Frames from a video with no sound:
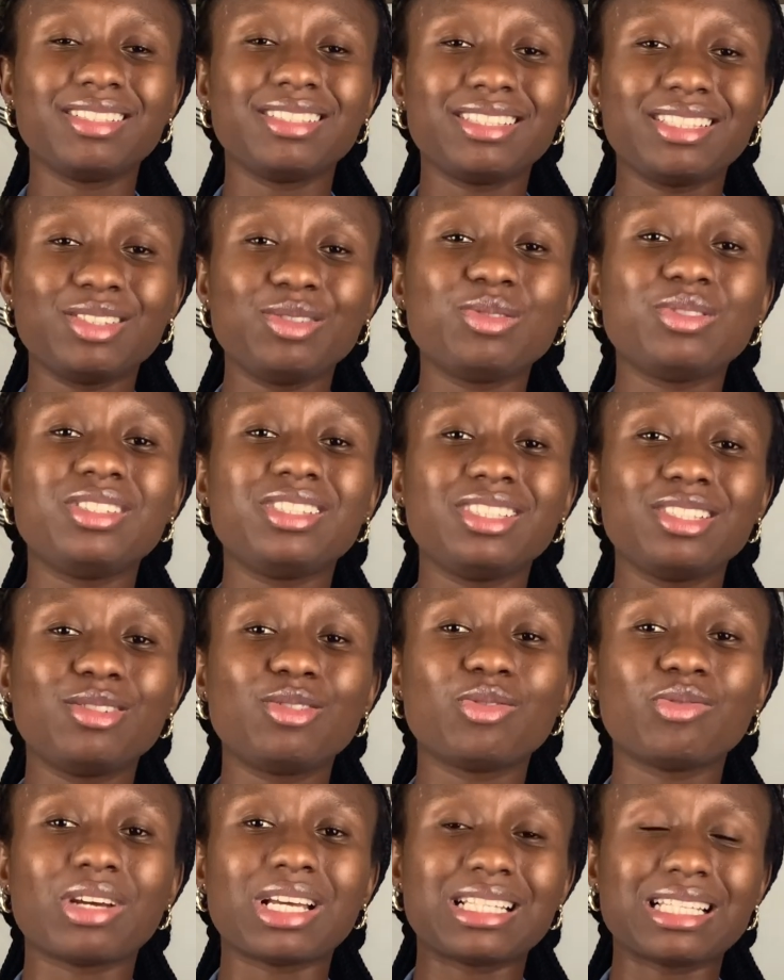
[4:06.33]
you need
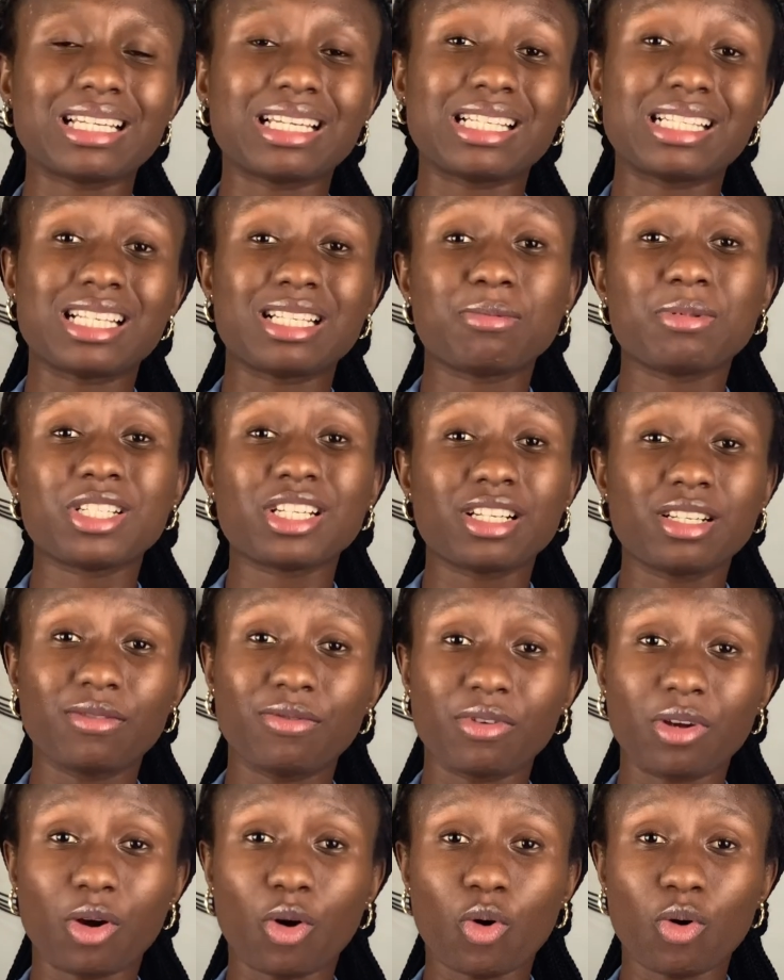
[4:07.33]
to write IELTS, especially
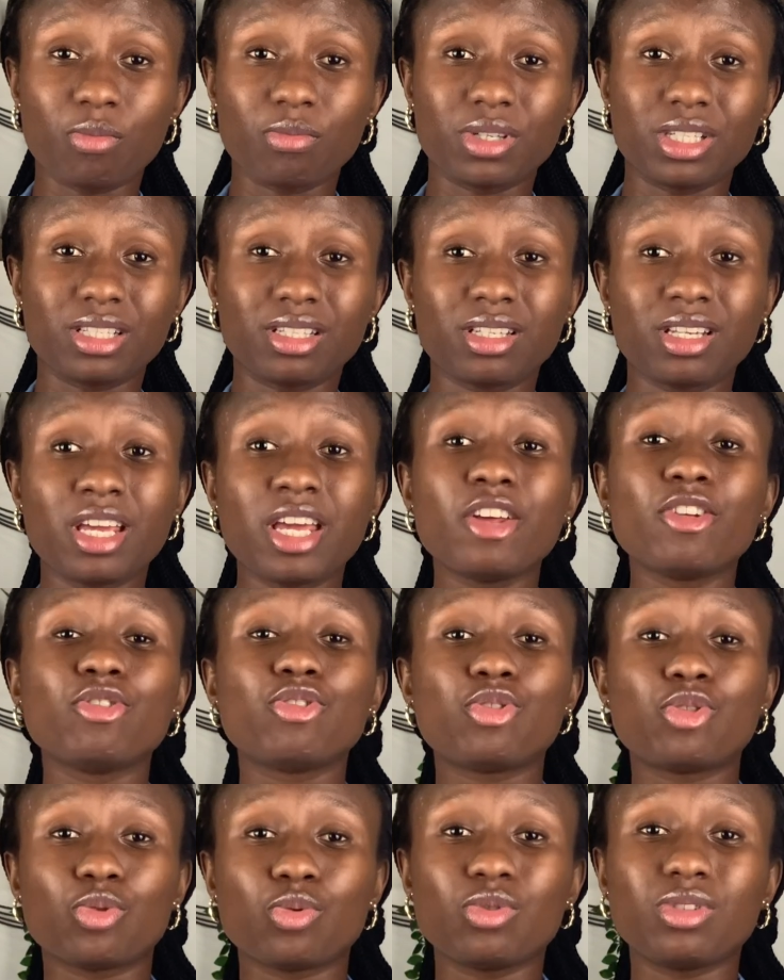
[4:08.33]
if you're coming
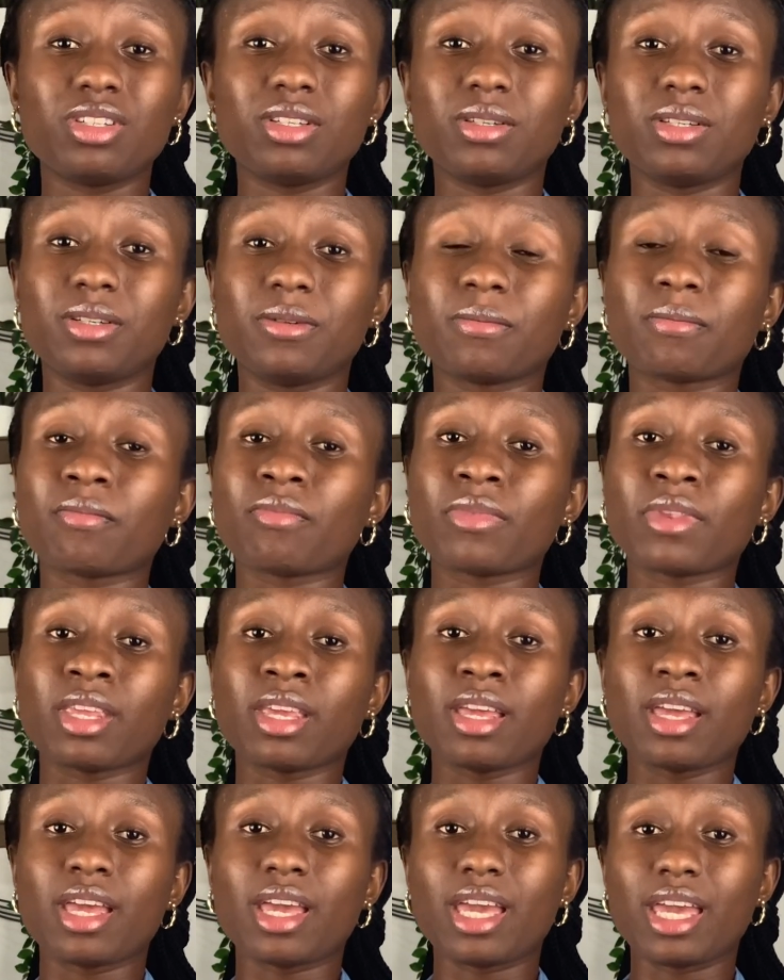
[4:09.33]
through the
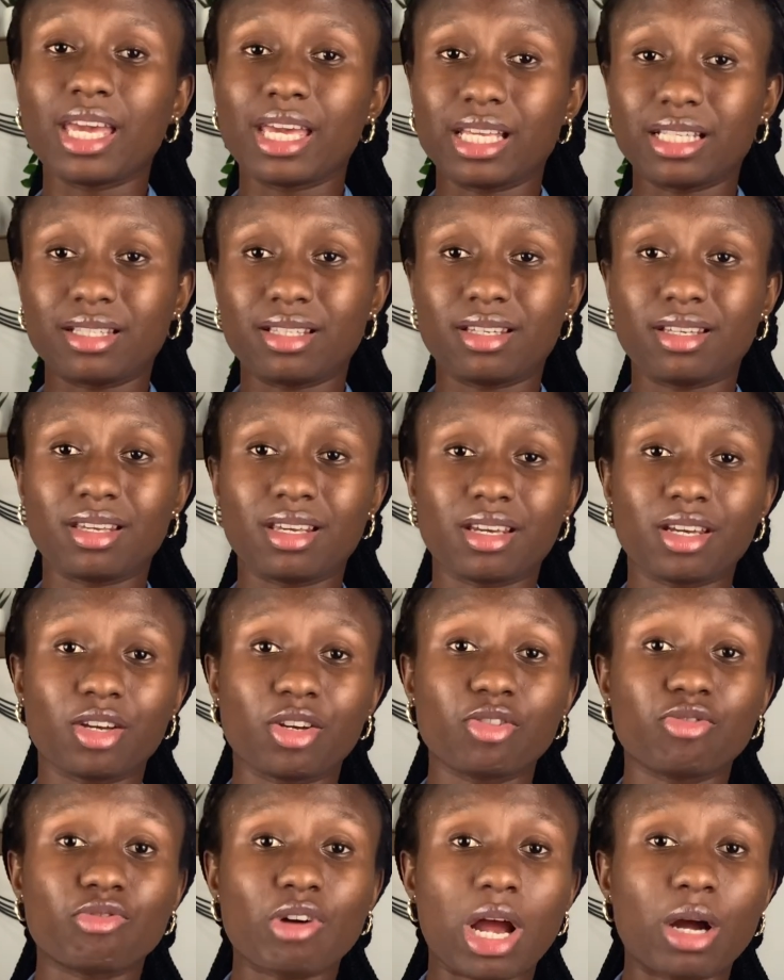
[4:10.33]

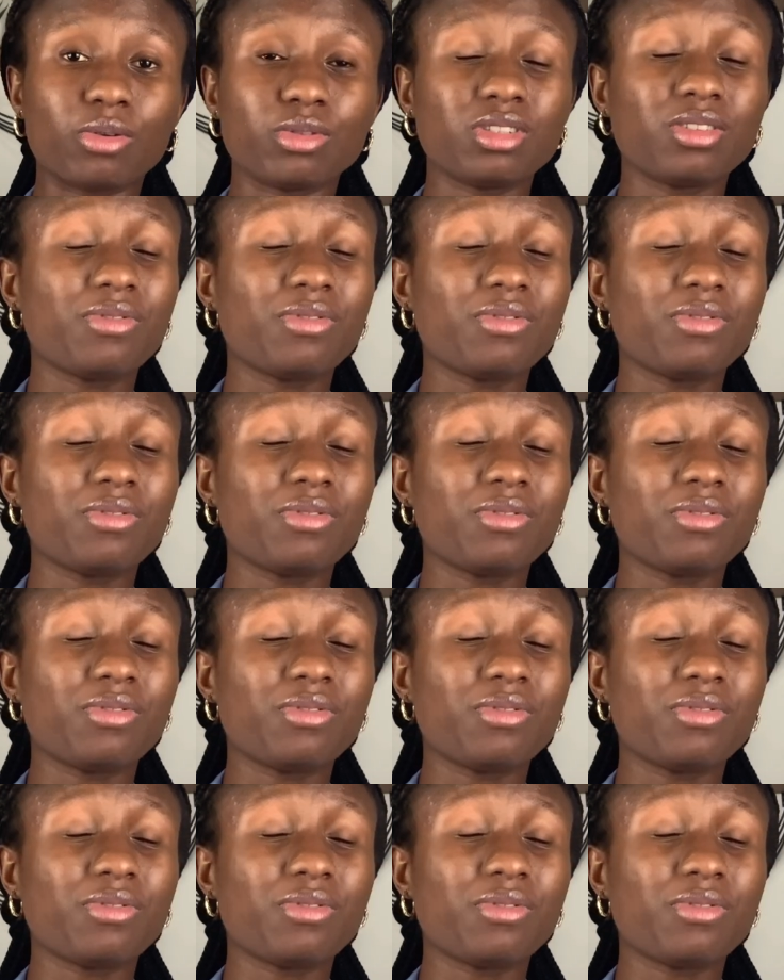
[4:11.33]
healthcare route.